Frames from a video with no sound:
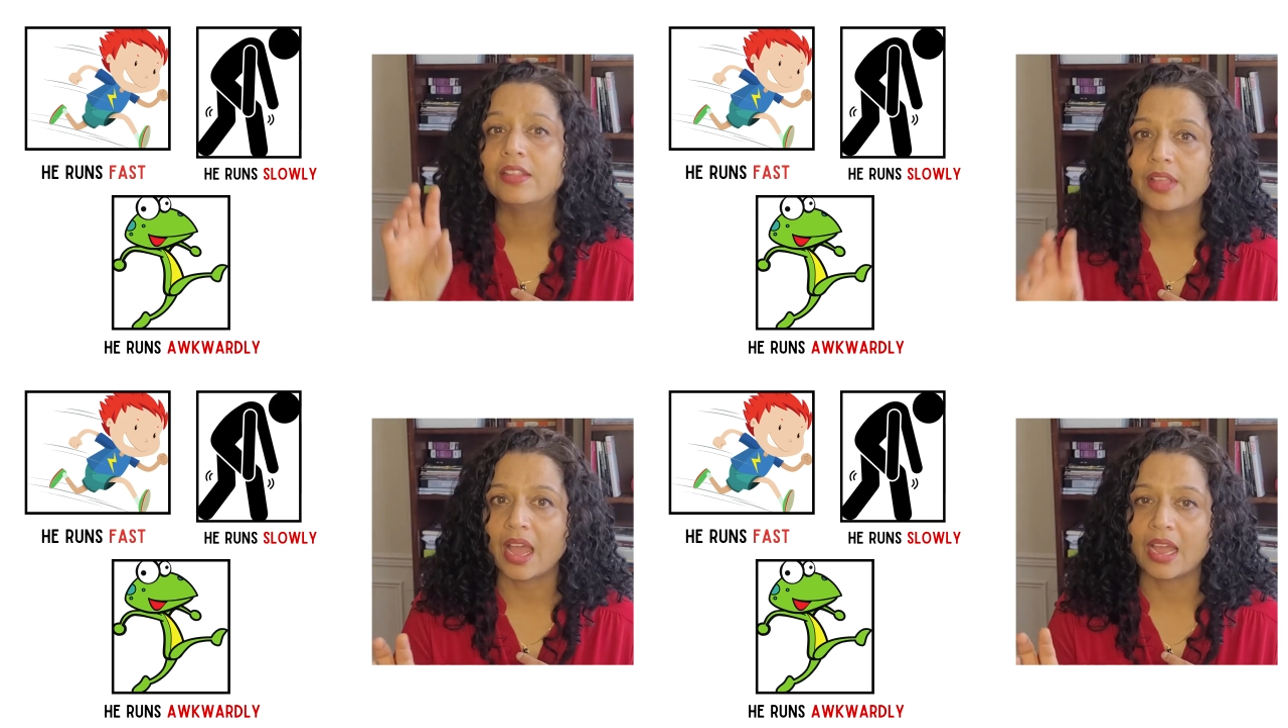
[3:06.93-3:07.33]

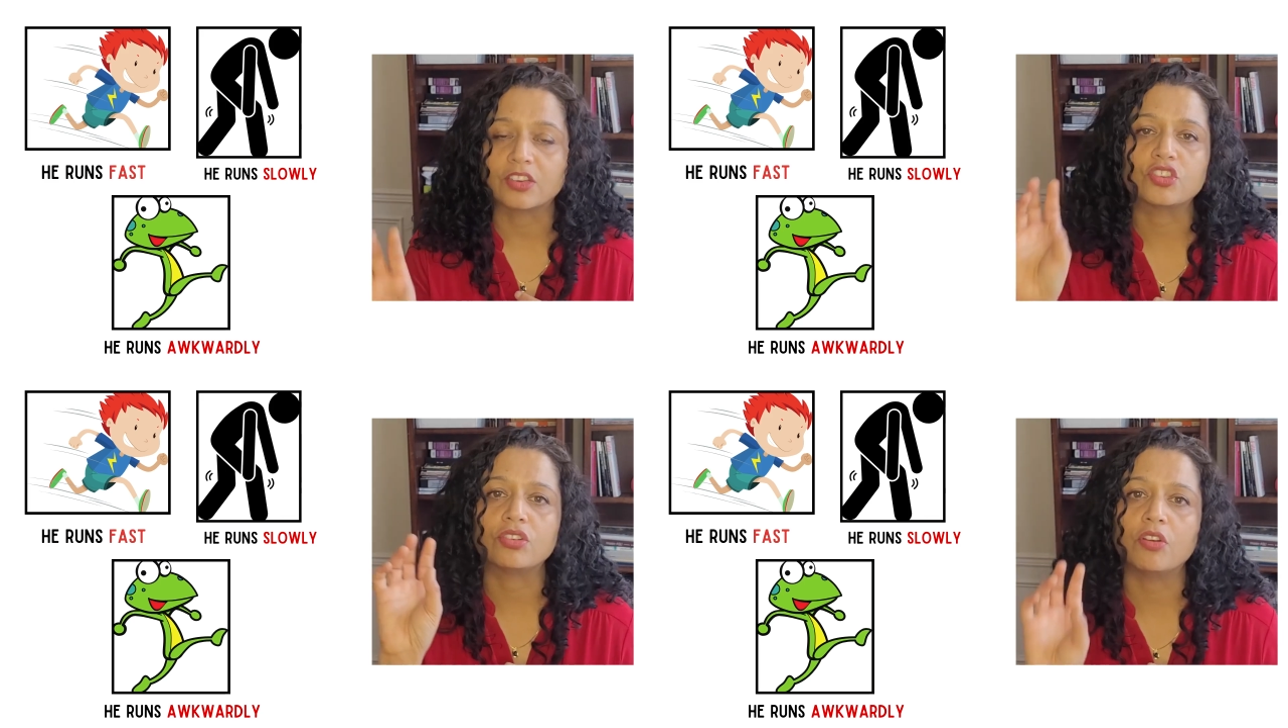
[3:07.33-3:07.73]
the
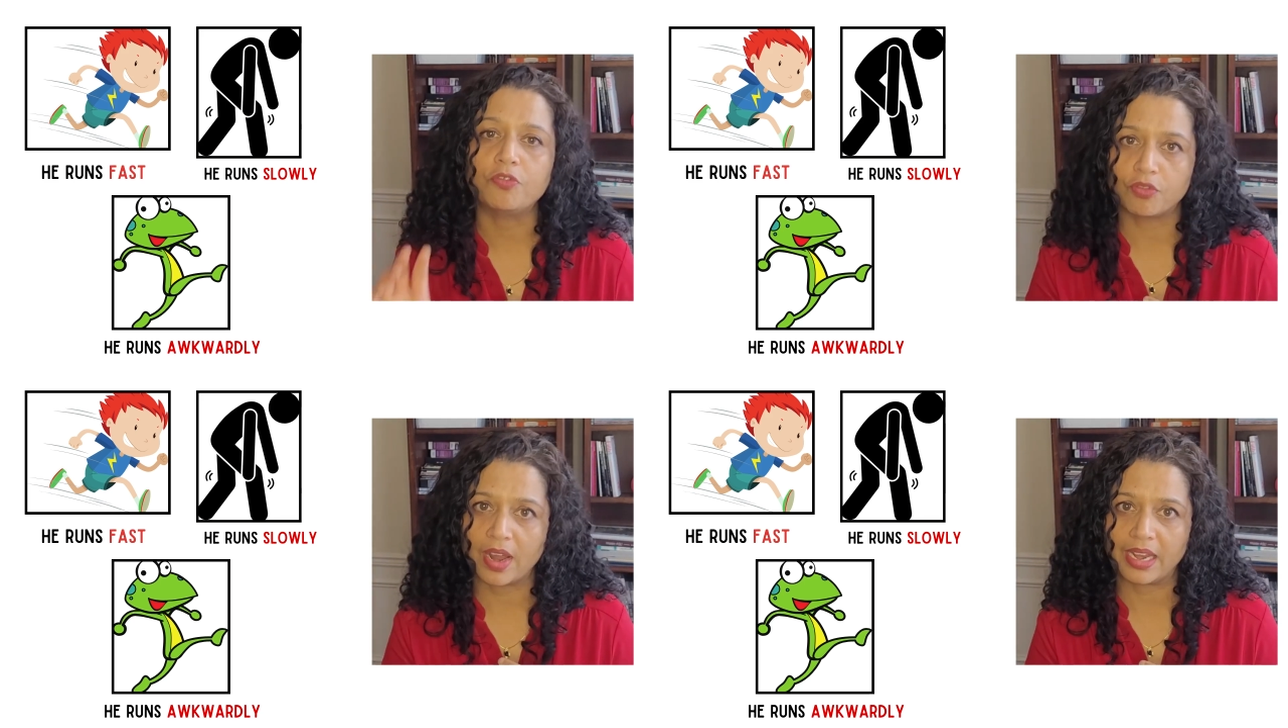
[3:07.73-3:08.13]
action of
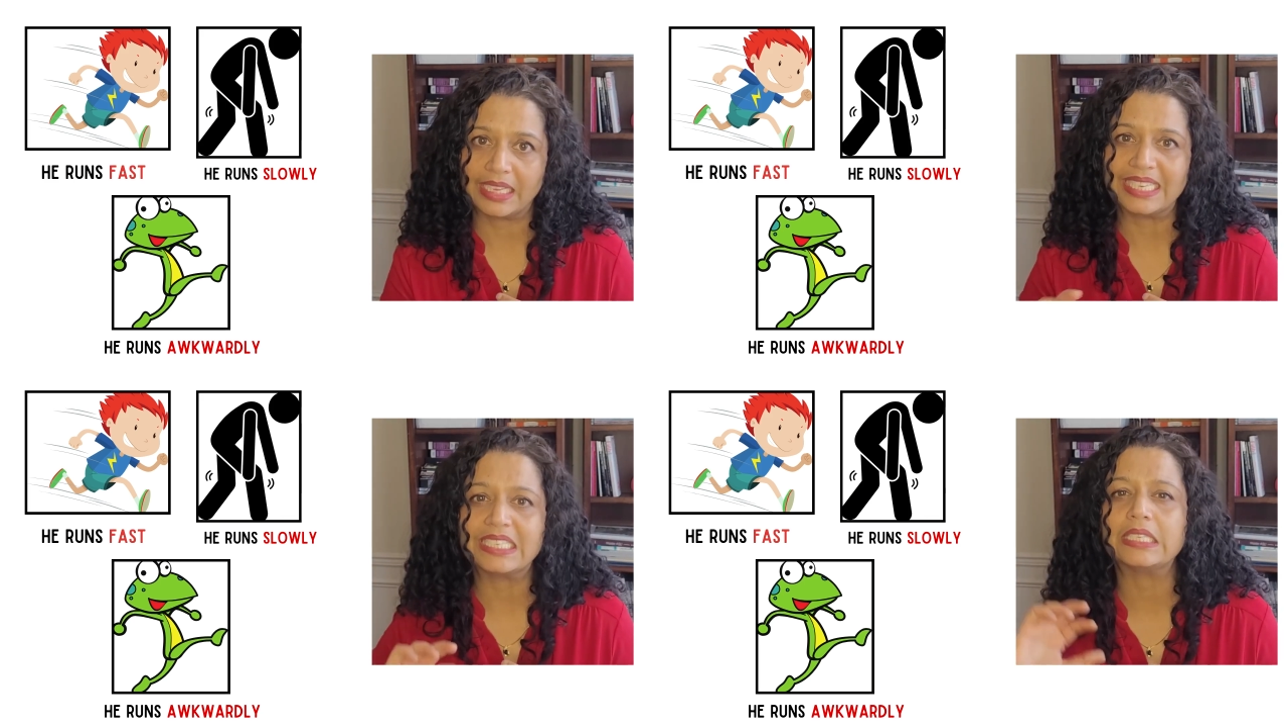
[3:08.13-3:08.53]

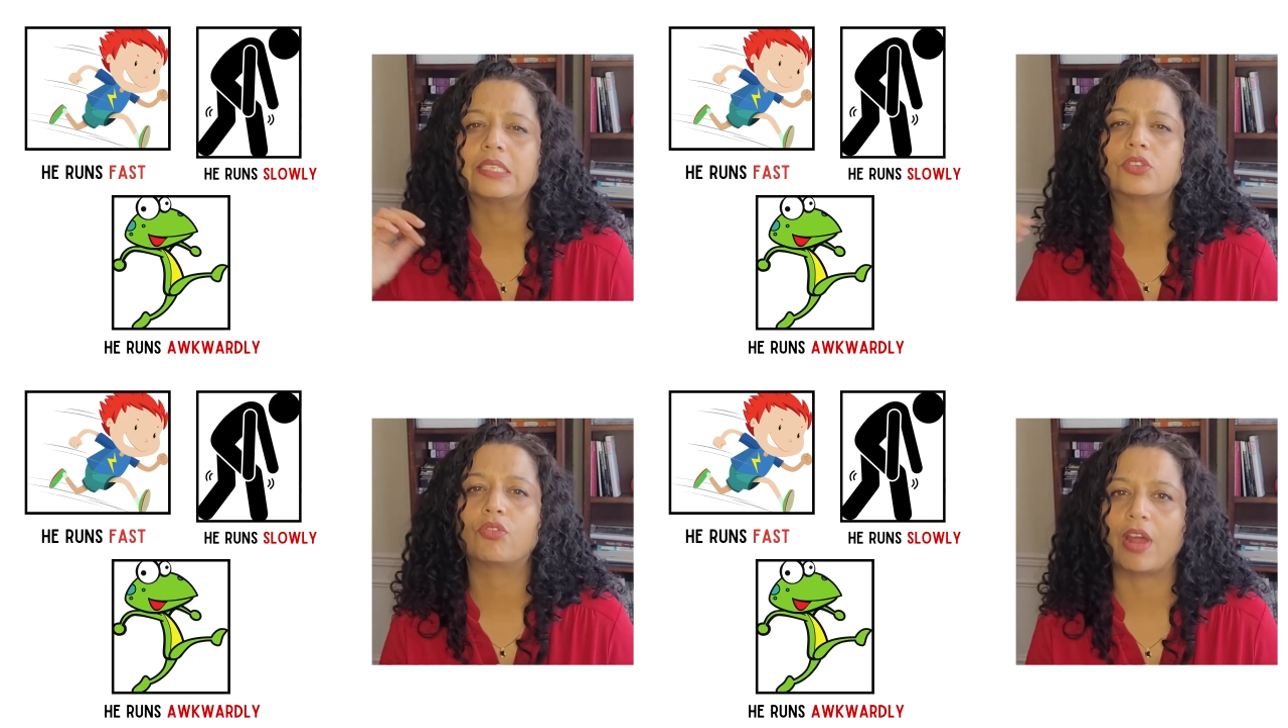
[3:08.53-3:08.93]
running. They
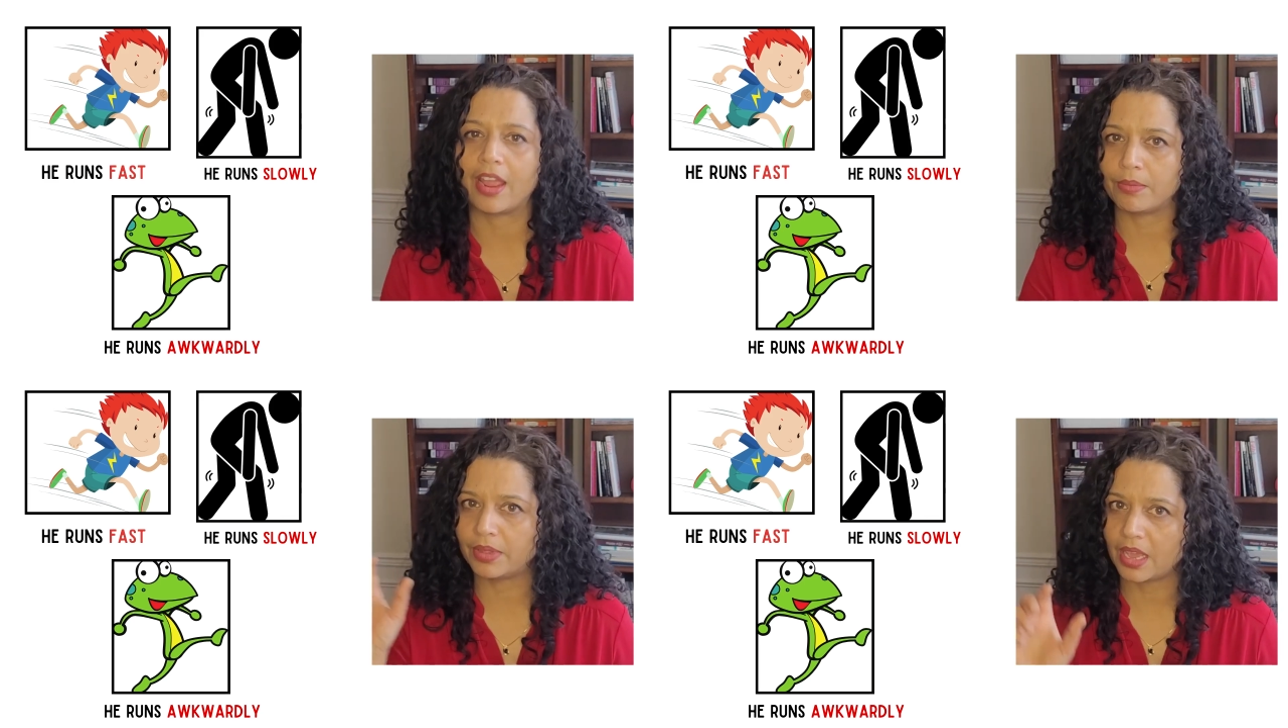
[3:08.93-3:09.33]

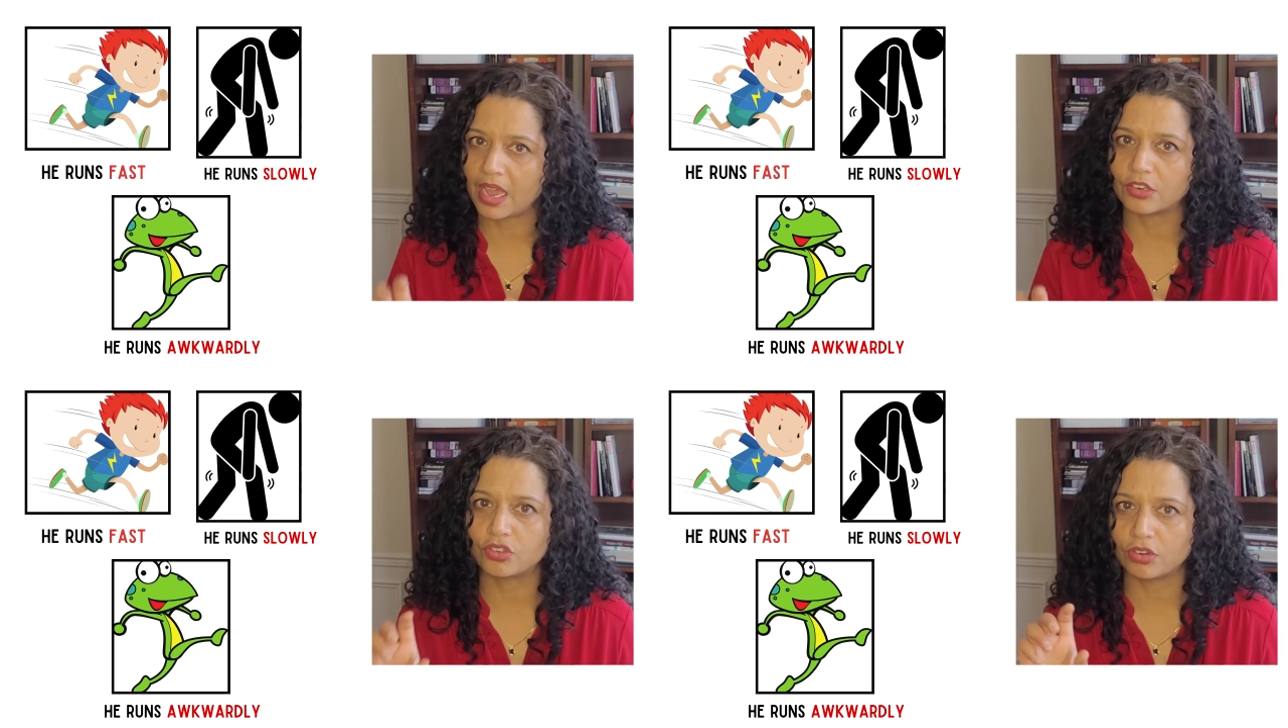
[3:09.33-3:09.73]
describe the
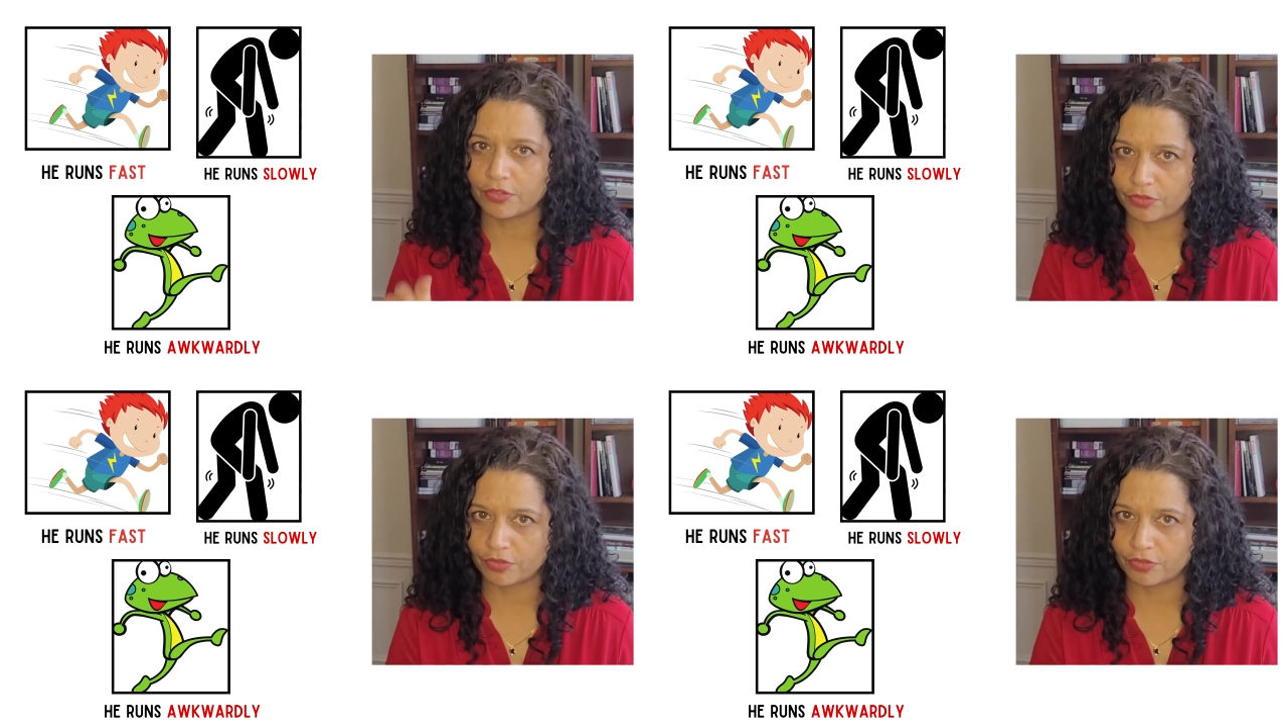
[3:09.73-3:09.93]
action of